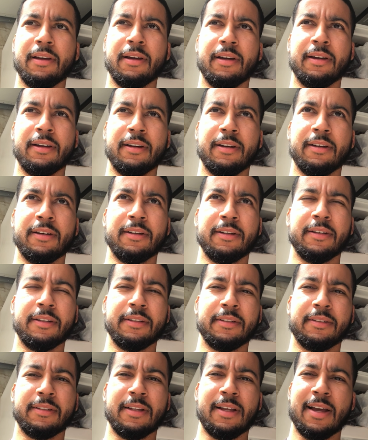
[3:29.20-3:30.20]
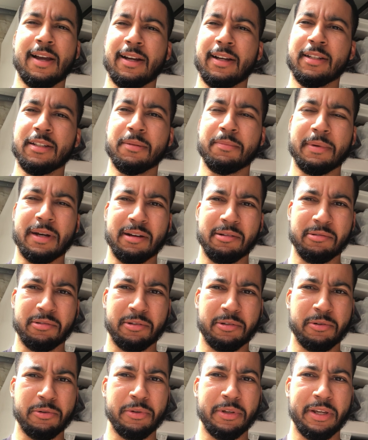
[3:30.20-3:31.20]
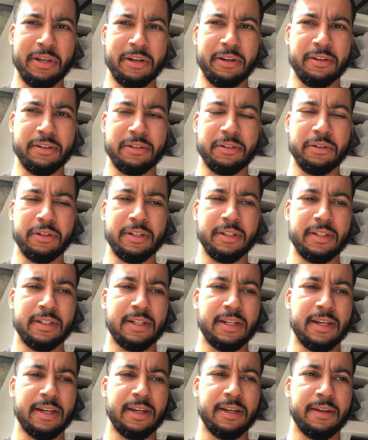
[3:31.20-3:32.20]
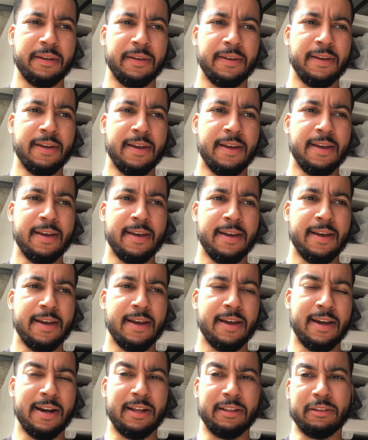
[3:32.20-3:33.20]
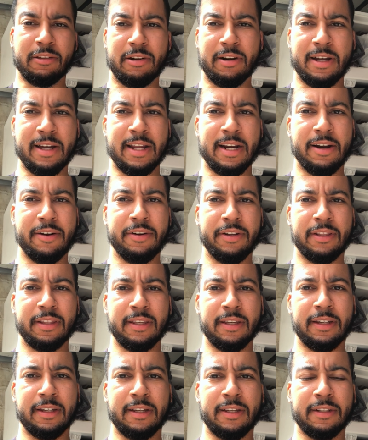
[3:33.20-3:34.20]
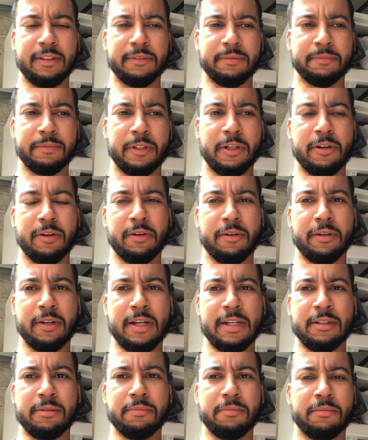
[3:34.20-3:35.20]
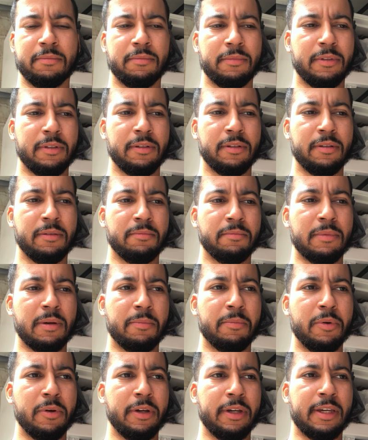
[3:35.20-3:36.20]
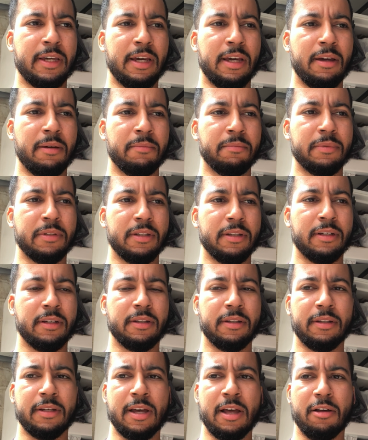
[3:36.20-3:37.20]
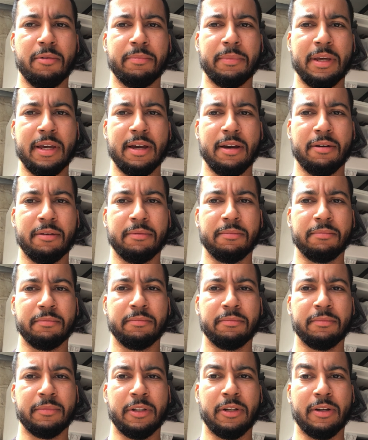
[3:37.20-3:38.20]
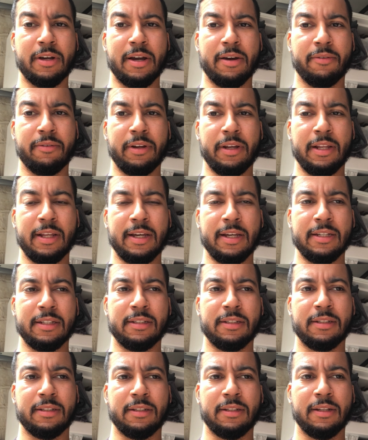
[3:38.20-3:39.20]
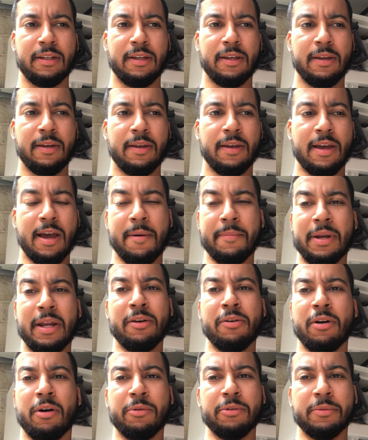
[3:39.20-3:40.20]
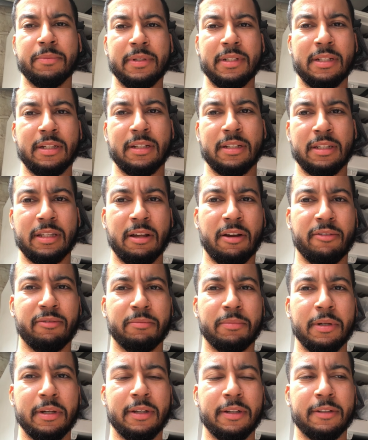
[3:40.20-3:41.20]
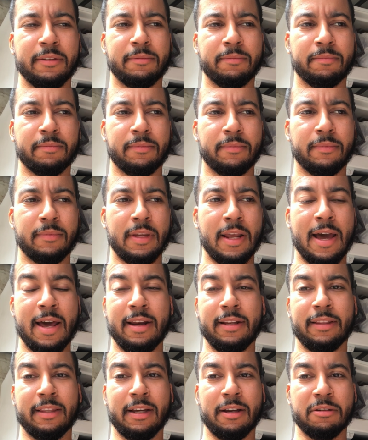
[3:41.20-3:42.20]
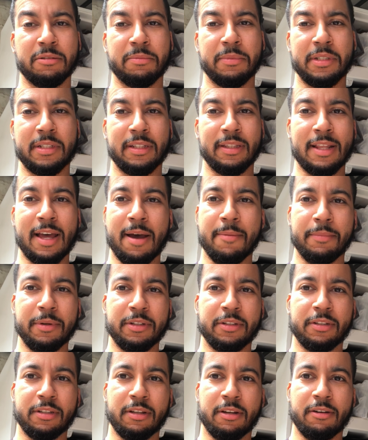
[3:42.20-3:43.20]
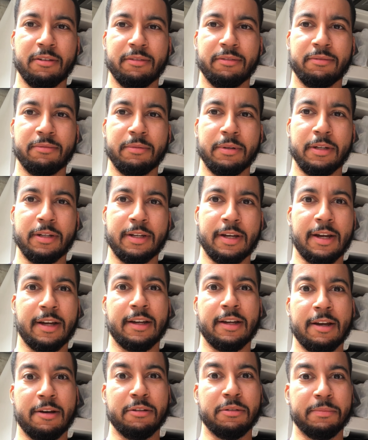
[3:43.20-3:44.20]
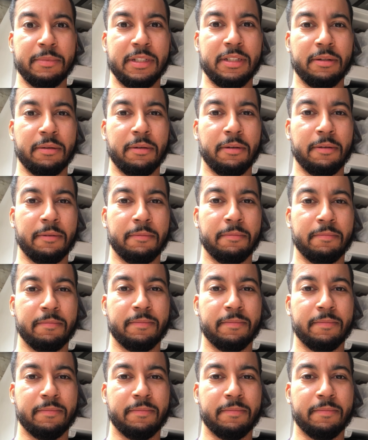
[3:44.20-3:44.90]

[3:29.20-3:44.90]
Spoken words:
I guess about 2 years, you could say, and I thought I had everything. And as my boy came to help me out, I realized, I mean, I knew I was missing stuff, but I didn't think I was missing that much stuff. But I was missing